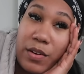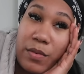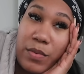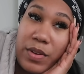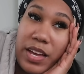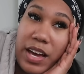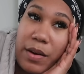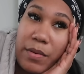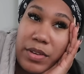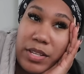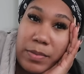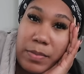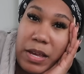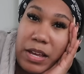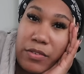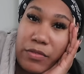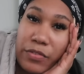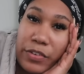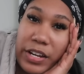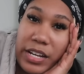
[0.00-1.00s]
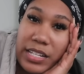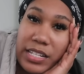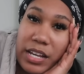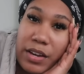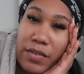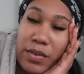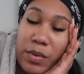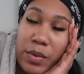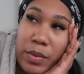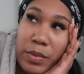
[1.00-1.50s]
We always make friends
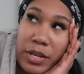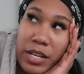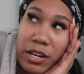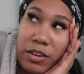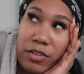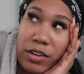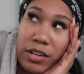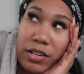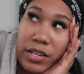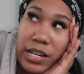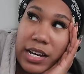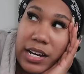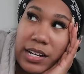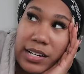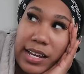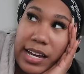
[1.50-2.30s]
everywhere we go, though, y'all.